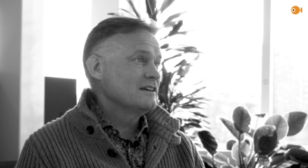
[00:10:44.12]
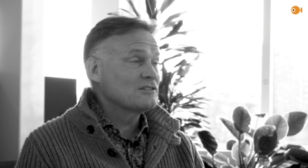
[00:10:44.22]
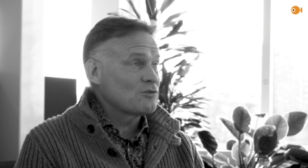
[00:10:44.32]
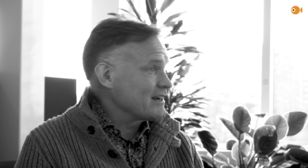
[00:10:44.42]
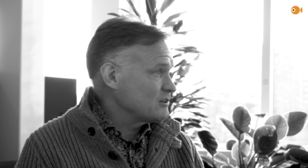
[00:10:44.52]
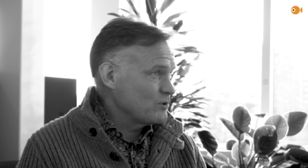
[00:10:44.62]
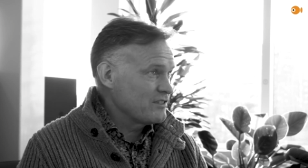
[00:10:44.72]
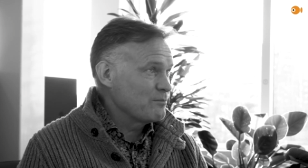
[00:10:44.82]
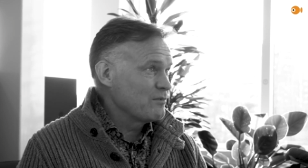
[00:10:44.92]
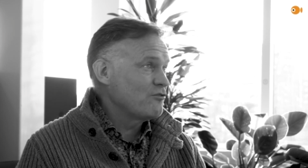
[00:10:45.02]
interacted with
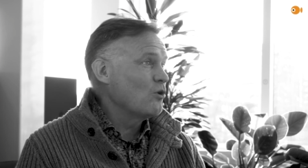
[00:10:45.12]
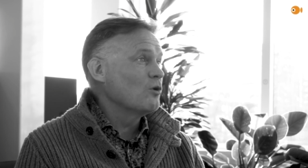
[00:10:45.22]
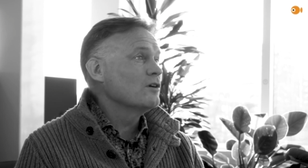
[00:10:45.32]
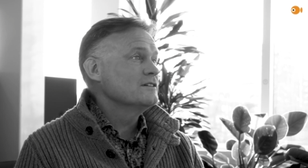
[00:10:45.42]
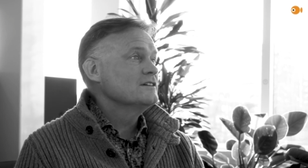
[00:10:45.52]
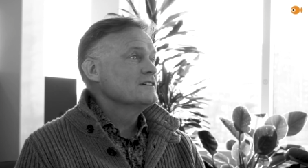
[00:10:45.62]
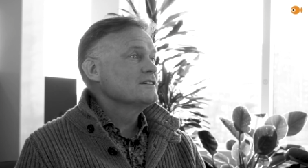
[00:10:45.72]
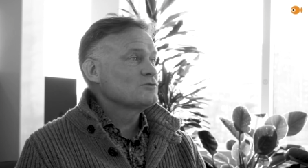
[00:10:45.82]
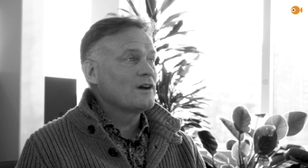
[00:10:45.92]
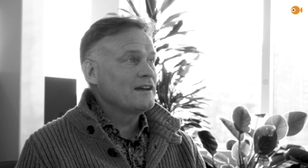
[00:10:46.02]
them before. Mm.
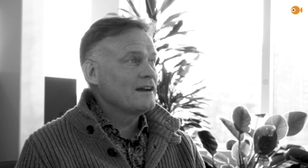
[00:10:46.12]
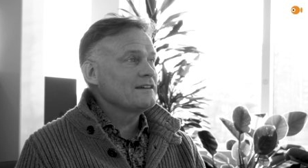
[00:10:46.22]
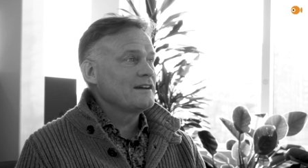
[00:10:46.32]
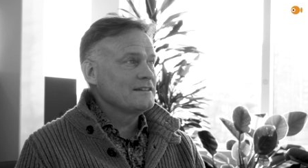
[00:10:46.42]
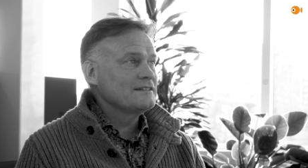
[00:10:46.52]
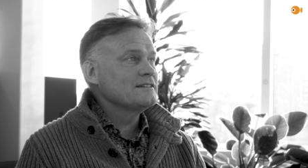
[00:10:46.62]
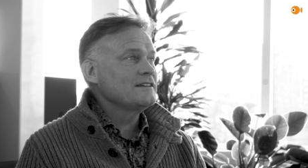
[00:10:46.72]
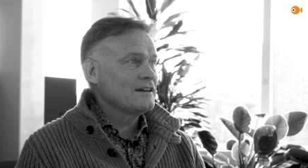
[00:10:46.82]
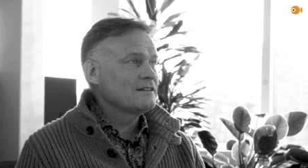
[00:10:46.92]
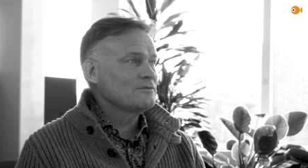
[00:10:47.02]
So I, I, I,
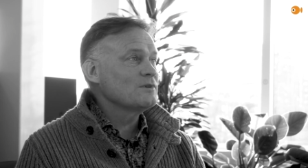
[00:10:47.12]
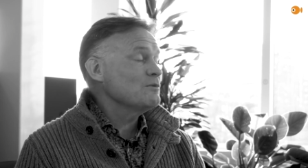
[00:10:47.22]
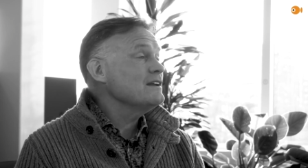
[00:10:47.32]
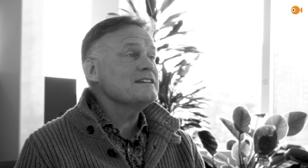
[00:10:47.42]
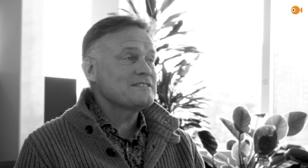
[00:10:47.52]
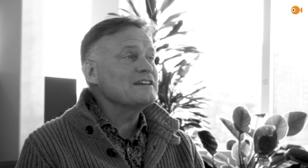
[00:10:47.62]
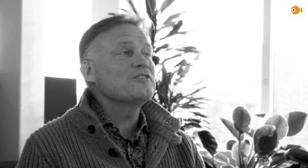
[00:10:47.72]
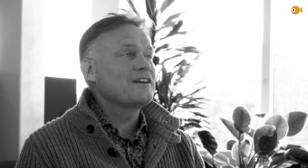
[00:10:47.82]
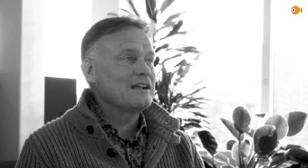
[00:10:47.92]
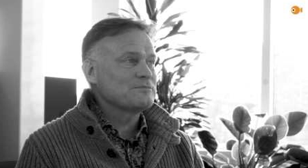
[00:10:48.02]
yeah, we, we need
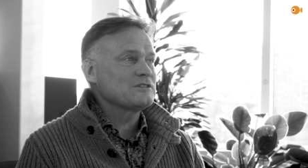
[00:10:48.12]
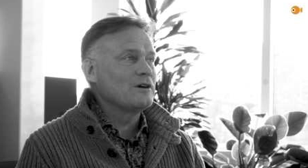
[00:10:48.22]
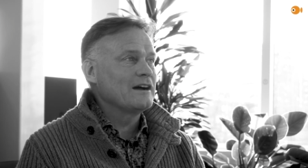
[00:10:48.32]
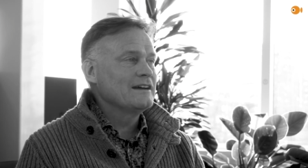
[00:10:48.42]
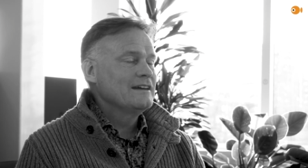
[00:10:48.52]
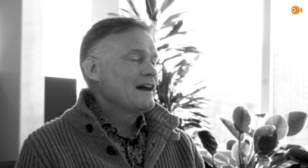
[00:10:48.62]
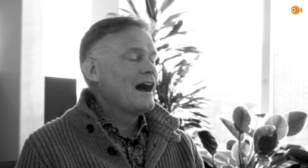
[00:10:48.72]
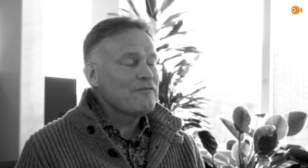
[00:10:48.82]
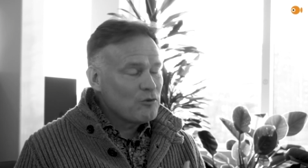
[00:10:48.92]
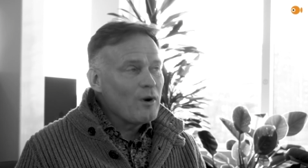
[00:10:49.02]
senior help. So I,
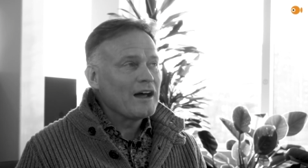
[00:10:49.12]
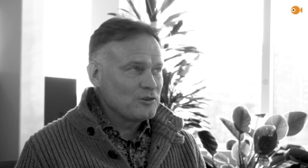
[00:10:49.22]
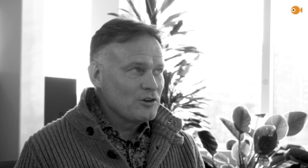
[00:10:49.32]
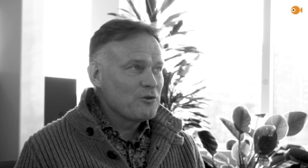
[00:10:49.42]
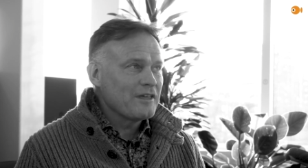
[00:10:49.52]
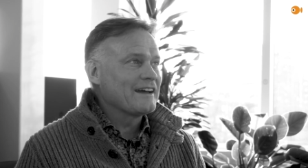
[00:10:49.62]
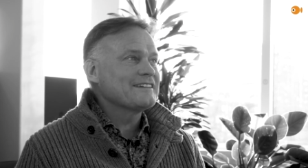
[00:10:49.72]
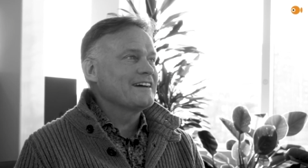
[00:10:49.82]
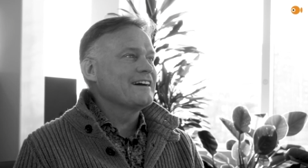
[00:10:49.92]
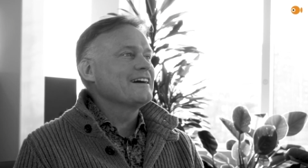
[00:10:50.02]
I for one, you know that.
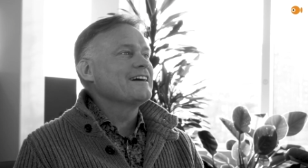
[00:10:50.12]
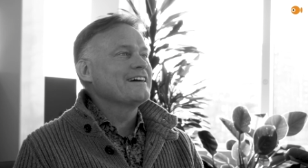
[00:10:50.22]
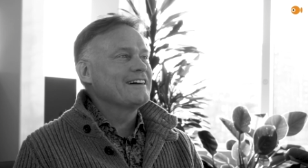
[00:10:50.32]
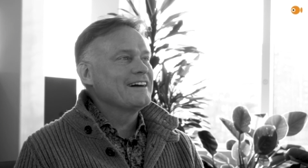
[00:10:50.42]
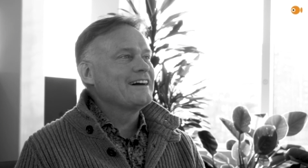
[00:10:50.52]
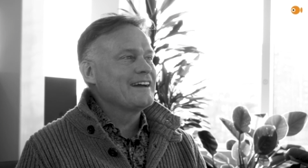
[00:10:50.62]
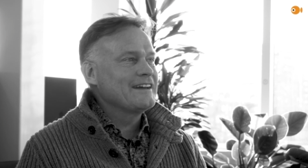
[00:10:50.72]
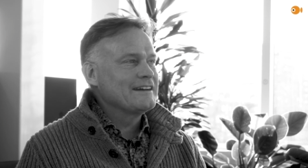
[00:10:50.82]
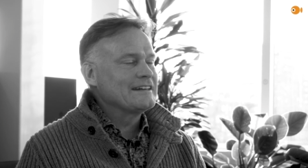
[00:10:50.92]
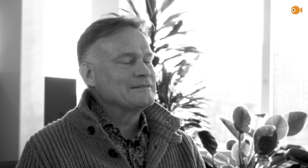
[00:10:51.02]
Uh, uh,
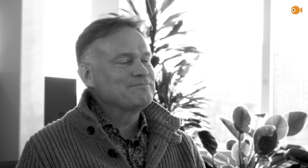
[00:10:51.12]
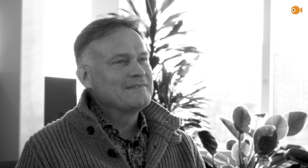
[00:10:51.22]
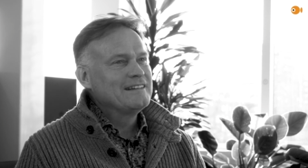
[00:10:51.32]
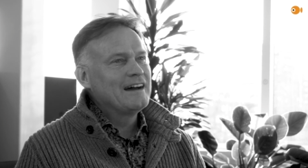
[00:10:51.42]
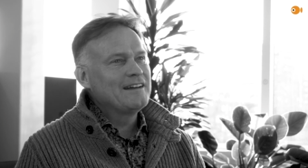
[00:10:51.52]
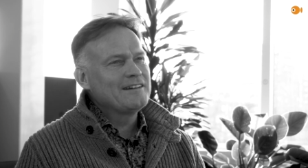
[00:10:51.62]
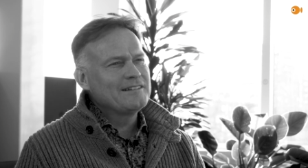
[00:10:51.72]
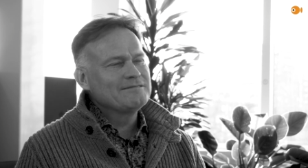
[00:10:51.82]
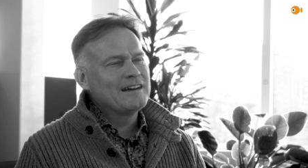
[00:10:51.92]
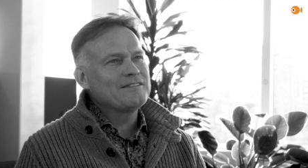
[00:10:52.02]
I, I,
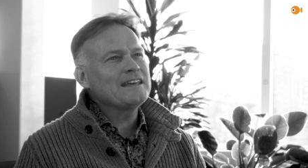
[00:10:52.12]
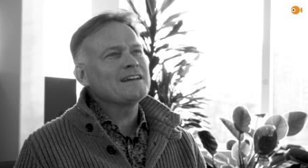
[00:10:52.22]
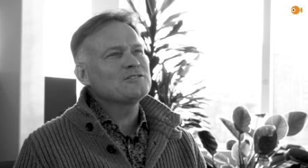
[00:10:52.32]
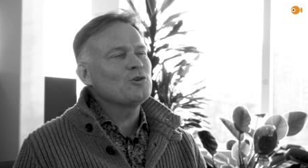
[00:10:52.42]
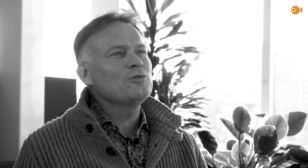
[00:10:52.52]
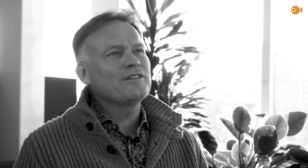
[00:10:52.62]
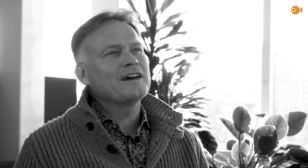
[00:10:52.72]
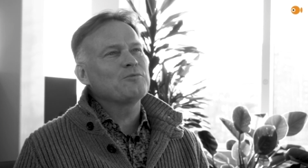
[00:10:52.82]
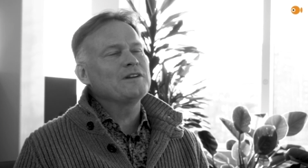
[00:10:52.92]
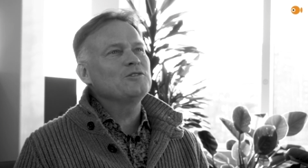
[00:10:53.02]
I think I told you
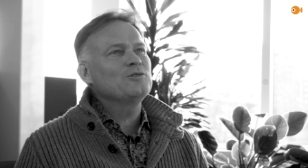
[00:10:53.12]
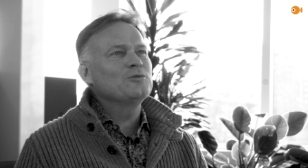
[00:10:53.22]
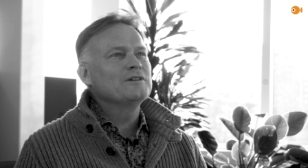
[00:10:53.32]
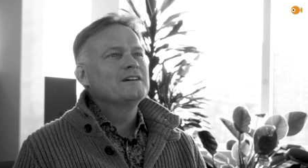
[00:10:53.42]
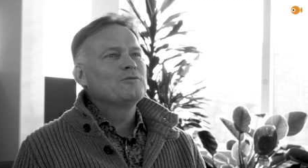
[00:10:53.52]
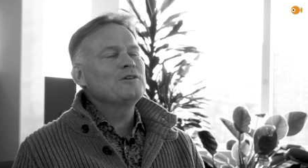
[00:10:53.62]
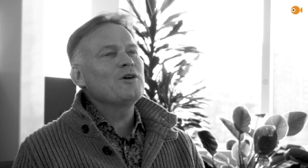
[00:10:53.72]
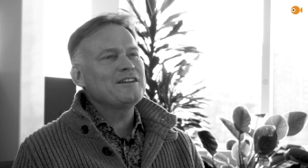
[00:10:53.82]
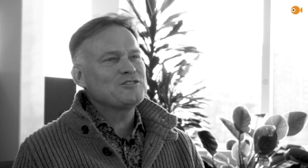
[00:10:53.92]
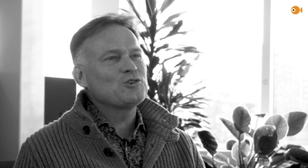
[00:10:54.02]
that when you when you
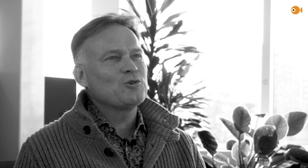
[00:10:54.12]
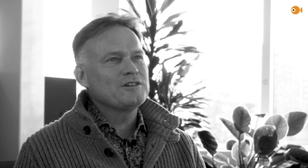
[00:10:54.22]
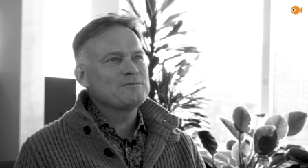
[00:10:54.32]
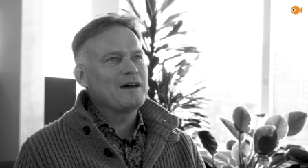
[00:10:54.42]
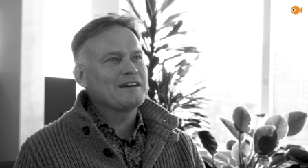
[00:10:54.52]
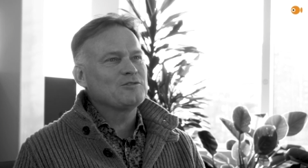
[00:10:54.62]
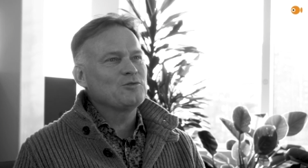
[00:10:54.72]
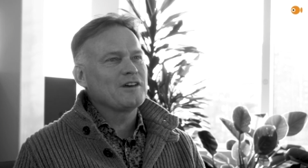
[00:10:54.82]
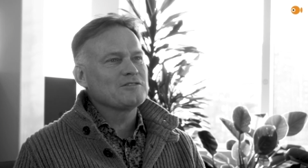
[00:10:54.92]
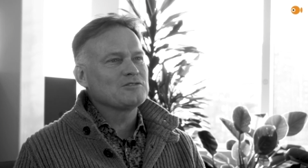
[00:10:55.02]
had a choice back in
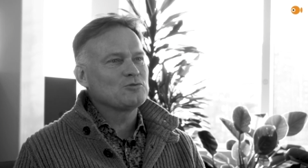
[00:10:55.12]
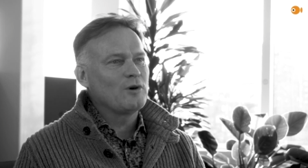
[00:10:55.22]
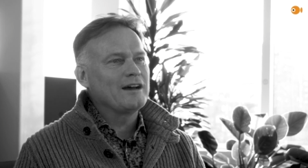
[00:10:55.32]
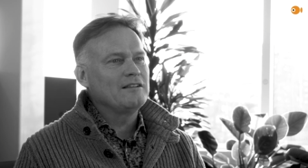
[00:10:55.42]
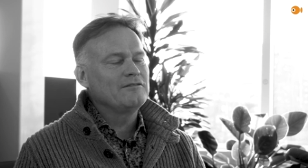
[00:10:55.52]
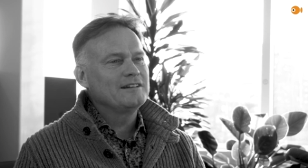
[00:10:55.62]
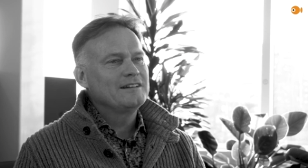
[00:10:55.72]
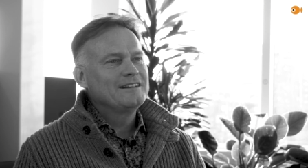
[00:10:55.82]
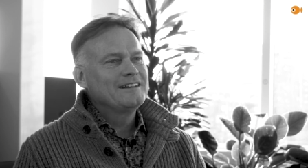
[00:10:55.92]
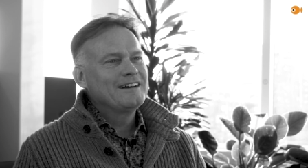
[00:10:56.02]
2012.
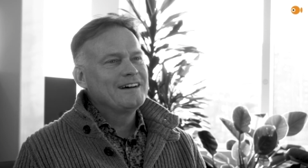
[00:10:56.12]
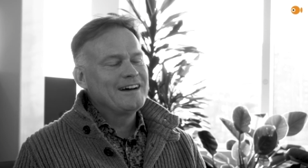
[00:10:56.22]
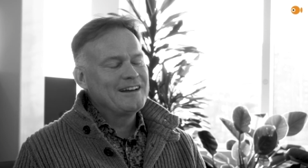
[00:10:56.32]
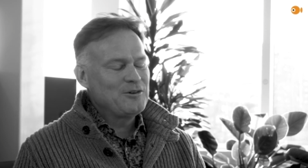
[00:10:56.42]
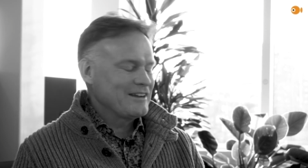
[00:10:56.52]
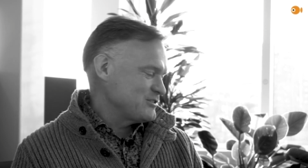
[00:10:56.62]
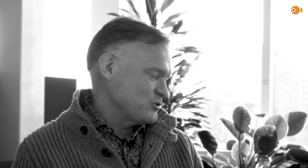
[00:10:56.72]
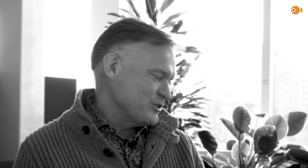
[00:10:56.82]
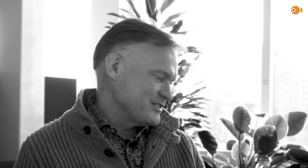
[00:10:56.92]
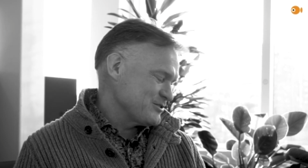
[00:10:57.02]
you had a
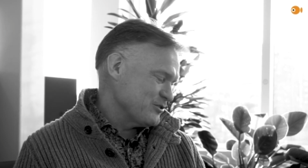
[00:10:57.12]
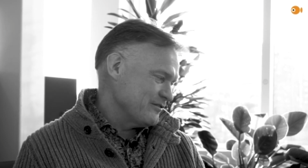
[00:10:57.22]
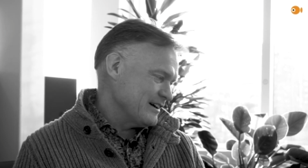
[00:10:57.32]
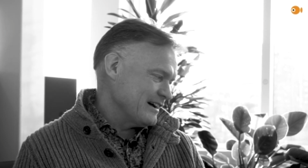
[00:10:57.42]
choice of,